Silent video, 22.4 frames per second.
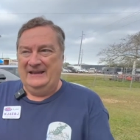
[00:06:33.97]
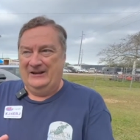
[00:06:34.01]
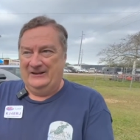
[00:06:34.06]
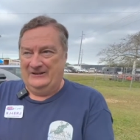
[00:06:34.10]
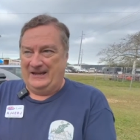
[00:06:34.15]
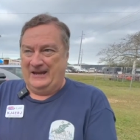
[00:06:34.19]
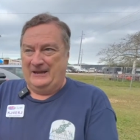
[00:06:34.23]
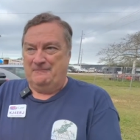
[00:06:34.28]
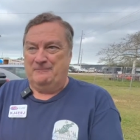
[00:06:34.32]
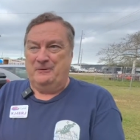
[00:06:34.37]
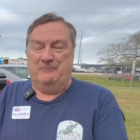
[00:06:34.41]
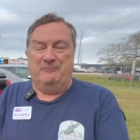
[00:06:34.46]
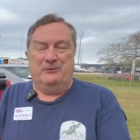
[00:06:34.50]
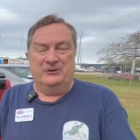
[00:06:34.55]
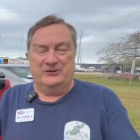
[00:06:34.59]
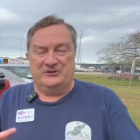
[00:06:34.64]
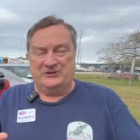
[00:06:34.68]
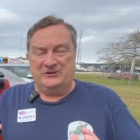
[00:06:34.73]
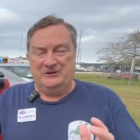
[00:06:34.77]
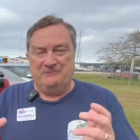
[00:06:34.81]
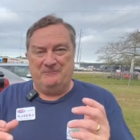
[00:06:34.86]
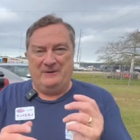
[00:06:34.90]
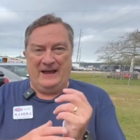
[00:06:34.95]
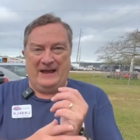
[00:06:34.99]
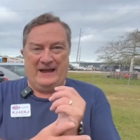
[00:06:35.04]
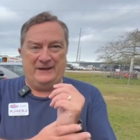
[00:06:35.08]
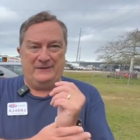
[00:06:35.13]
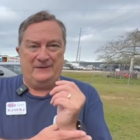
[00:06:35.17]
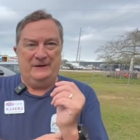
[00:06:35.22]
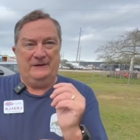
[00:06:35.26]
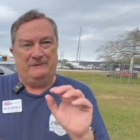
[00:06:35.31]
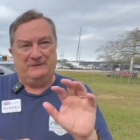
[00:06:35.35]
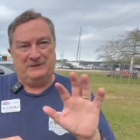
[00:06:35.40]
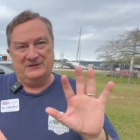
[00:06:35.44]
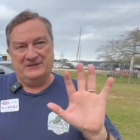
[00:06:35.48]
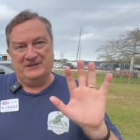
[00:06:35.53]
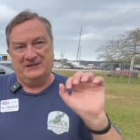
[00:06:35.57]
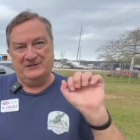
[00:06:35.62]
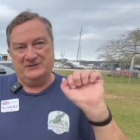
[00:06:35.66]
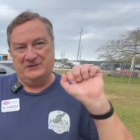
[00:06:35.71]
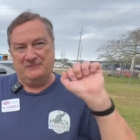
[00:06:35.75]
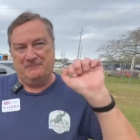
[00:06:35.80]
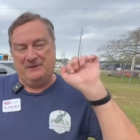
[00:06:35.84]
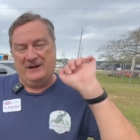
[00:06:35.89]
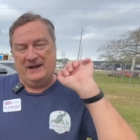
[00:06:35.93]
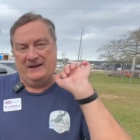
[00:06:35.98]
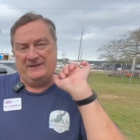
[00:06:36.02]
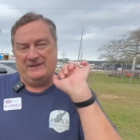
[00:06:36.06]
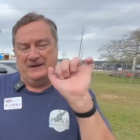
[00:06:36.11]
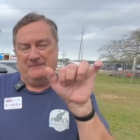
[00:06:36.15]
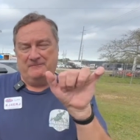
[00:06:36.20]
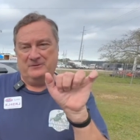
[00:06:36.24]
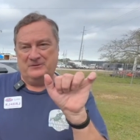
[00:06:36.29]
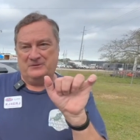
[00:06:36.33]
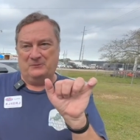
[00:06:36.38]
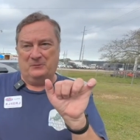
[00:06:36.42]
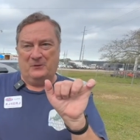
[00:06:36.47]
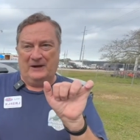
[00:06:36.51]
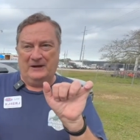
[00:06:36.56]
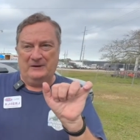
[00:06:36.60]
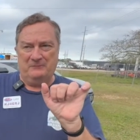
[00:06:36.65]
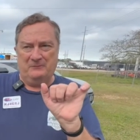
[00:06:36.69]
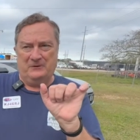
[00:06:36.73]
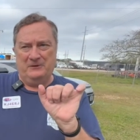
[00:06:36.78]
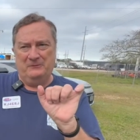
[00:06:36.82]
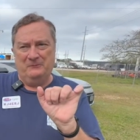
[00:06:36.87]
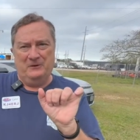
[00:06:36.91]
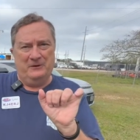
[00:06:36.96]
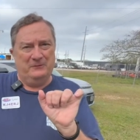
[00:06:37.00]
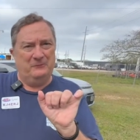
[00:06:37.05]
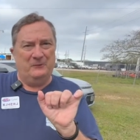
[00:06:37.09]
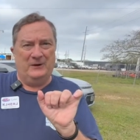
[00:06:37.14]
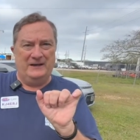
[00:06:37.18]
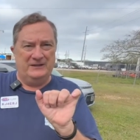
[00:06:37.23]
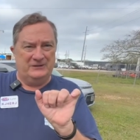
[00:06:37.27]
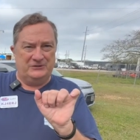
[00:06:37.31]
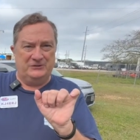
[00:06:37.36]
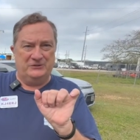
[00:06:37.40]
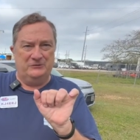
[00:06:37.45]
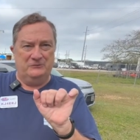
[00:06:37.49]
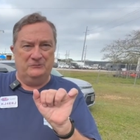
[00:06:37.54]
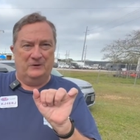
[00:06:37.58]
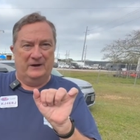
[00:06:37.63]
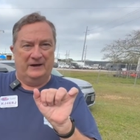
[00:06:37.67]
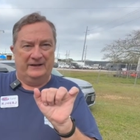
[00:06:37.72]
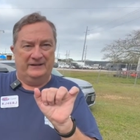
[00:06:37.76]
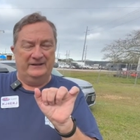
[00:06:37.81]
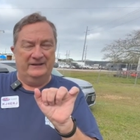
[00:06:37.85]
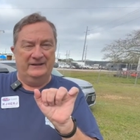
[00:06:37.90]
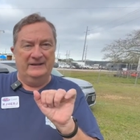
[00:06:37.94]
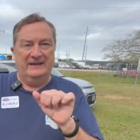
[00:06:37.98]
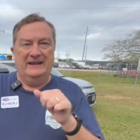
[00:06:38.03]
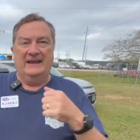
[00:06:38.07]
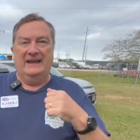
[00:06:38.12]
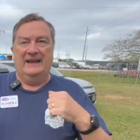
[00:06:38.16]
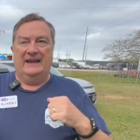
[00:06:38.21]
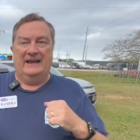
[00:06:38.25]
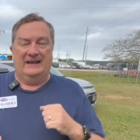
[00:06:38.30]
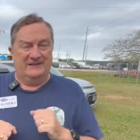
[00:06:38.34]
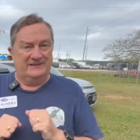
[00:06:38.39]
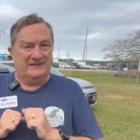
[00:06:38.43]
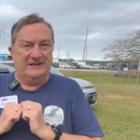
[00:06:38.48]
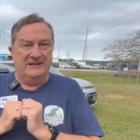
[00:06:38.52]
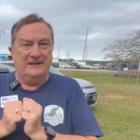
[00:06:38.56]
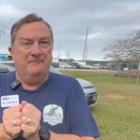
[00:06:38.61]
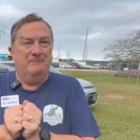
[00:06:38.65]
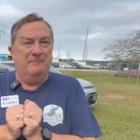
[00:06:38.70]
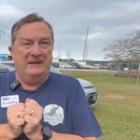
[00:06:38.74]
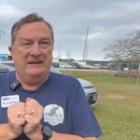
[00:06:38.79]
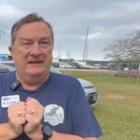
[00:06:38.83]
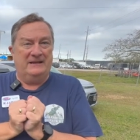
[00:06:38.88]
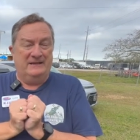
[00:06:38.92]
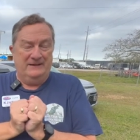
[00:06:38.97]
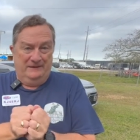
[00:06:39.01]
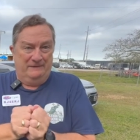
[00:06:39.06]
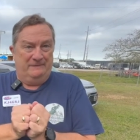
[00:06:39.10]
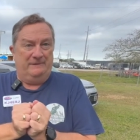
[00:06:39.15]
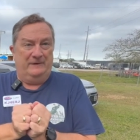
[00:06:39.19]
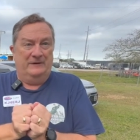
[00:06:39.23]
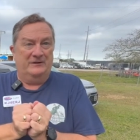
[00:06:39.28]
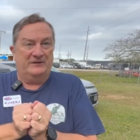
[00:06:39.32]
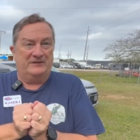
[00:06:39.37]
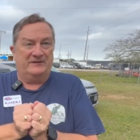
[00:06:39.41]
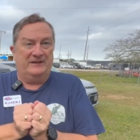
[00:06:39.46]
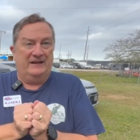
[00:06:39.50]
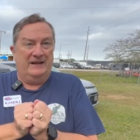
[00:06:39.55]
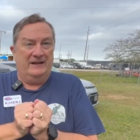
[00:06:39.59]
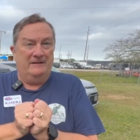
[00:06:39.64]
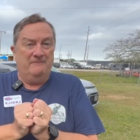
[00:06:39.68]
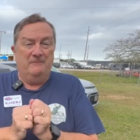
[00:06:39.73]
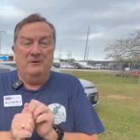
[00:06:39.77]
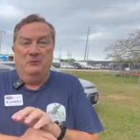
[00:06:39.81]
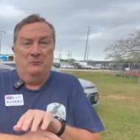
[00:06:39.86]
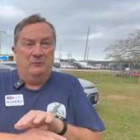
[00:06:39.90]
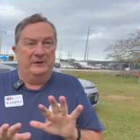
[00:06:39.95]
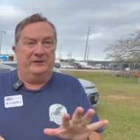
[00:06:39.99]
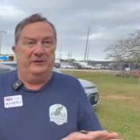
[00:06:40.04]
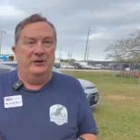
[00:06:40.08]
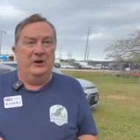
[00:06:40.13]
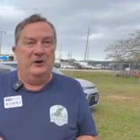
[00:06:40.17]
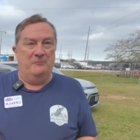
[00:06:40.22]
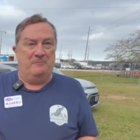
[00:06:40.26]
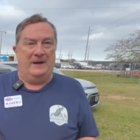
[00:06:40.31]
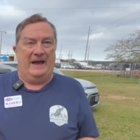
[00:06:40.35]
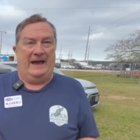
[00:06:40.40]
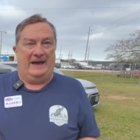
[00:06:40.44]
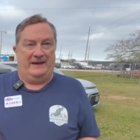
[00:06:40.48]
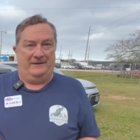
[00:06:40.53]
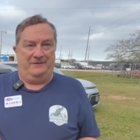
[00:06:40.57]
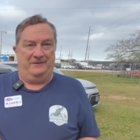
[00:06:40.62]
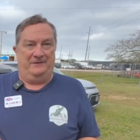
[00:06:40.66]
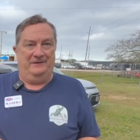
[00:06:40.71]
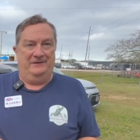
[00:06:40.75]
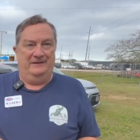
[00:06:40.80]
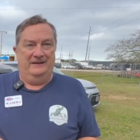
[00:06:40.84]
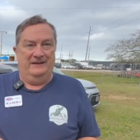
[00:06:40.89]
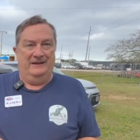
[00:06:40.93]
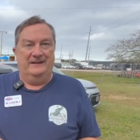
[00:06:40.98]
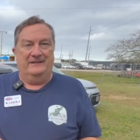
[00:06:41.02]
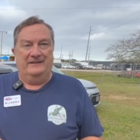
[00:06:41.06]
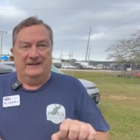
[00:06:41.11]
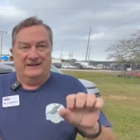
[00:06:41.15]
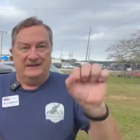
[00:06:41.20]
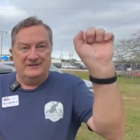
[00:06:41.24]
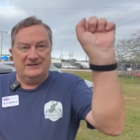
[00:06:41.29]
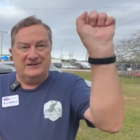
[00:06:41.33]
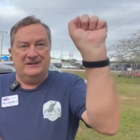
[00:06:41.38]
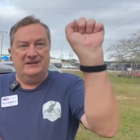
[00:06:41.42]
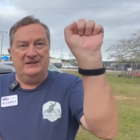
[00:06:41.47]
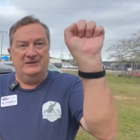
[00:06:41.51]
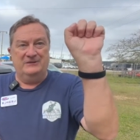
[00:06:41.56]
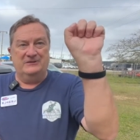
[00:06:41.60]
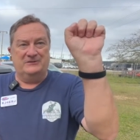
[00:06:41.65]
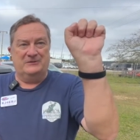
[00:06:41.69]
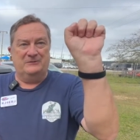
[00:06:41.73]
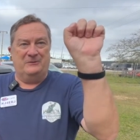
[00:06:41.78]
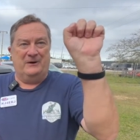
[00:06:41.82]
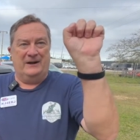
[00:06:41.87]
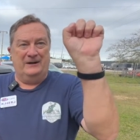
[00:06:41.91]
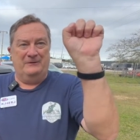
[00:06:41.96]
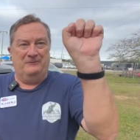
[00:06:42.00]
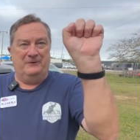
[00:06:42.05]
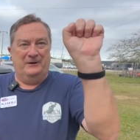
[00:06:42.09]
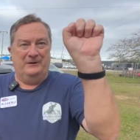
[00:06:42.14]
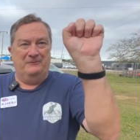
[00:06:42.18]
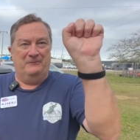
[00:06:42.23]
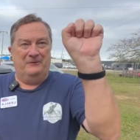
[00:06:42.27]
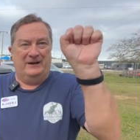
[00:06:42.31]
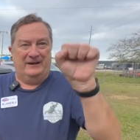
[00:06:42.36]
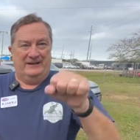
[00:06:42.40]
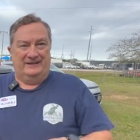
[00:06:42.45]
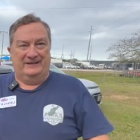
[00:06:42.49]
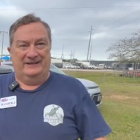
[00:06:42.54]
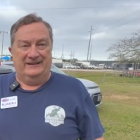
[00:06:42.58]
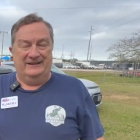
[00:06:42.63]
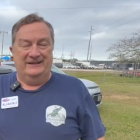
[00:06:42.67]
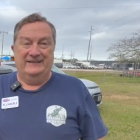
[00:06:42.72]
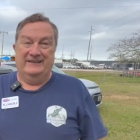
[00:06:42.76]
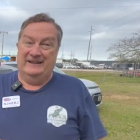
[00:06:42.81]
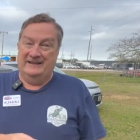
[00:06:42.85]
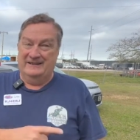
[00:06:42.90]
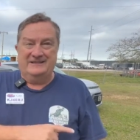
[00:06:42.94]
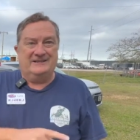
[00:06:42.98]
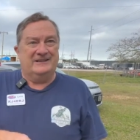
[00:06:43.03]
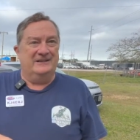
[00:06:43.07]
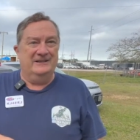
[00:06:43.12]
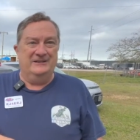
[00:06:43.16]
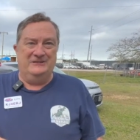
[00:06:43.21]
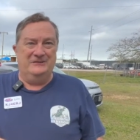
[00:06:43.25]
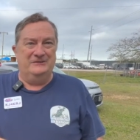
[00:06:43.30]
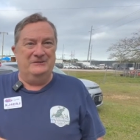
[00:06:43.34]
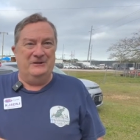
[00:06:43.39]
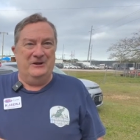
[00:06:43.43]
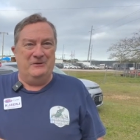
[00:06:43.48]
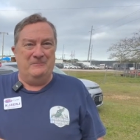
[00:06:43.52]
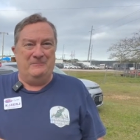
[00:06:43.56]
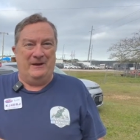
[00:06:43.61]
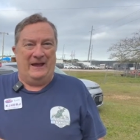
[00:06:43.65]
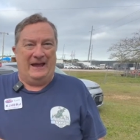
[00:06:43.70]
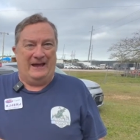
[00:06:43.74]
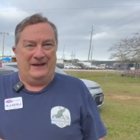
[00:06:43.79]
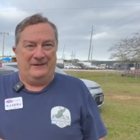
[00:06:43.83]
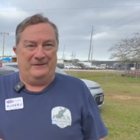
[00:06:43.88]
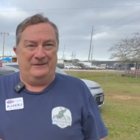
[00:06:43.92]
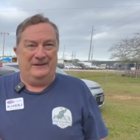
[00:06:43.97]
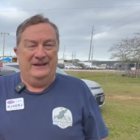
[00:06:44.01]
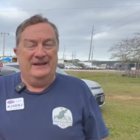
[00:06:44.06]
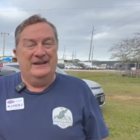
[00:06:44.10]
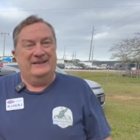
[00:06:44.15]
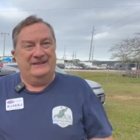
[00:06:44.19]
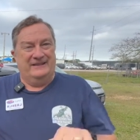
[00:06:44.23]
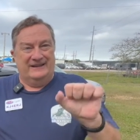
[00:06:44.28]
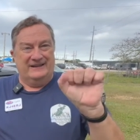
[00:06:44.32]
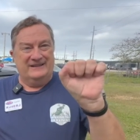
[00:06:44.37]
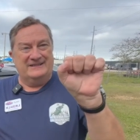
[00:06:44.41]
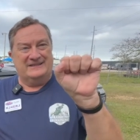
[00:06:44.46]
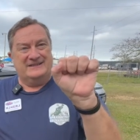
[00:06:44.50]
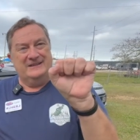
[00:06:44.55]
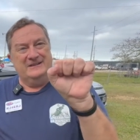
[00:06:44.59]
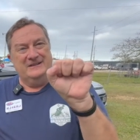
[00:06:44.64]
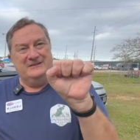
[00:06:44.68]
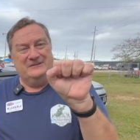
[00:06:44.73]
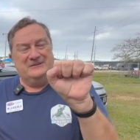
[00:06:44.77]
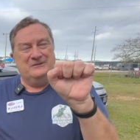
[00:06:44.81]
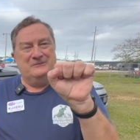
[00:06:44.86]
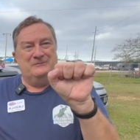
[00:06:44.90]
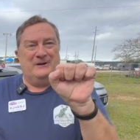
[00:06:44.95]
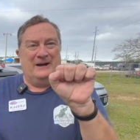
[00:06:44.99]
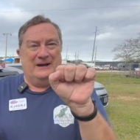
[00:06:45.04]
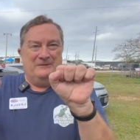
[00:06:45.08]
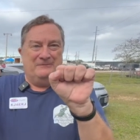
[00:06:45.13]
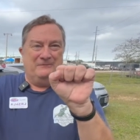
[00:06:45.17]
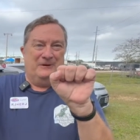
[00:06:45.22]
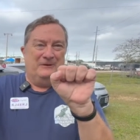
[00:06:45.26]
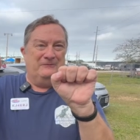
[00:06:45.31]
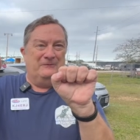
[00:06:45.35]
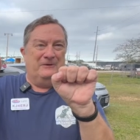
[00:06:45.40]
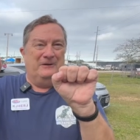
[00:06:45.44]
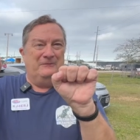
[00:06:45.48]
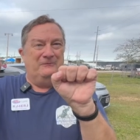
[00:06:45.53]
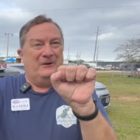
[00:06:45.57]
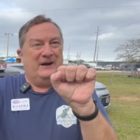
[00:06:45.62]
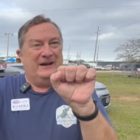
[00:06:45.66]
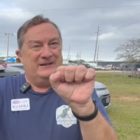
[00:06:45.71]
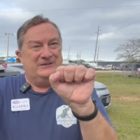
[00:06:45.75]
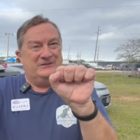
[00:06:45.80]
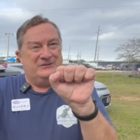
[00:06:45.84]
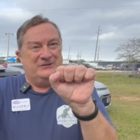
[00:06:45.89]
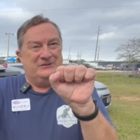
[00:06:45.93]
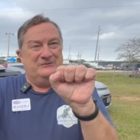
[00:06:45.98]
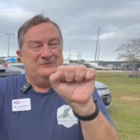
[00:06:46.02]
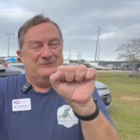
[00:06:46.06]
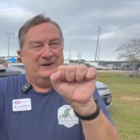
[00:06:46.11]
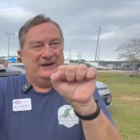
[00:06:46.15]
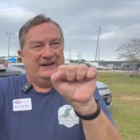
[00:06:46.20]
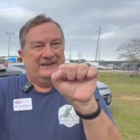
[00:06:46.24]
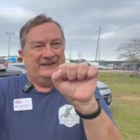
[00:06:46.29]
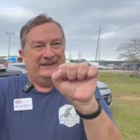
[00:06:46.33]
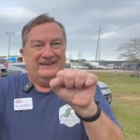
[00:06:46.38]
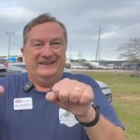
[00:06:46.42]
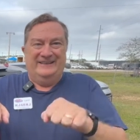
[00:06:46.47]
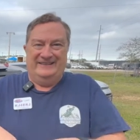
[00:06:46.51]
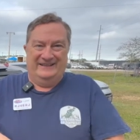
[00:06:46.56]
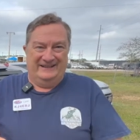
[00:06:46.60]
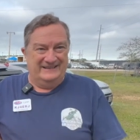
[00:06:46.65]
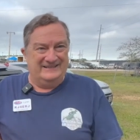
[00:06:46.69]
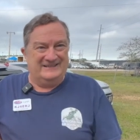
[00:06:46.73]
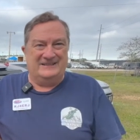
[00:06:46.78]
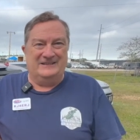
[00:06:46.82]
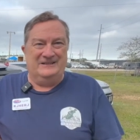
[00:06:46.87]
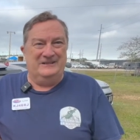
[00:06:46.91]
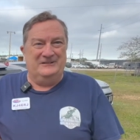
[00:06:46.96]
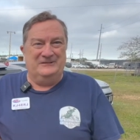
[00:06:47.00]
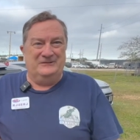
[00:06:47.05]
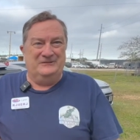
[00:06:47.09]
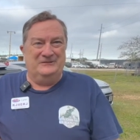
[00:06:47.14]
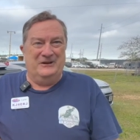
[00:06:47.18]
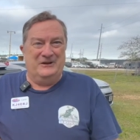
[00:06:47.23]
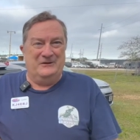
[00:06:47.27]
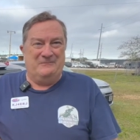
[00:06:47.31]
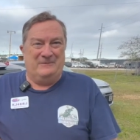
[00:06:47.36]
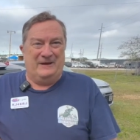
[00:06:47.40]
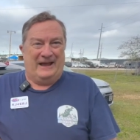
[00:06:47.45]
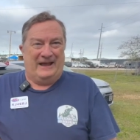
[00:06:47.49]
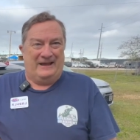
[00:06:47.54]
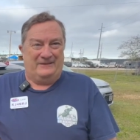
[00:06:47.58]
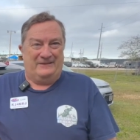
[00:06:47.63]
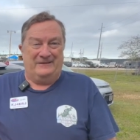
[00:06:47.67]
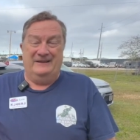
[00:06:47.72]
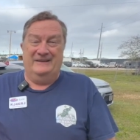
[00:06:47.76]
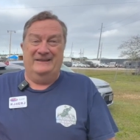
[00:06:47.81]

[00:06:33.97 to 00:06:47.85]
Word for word: Okay, proportional path, if you set your path up as wide 1, 1, wide 2, 1, it's going to beacon the first time with no path. Then it's going to use a wide 1, 1. Then it's going to do no path. Then it's going to do wide 1, 1, wide 2, 1. Then it's going to do no path.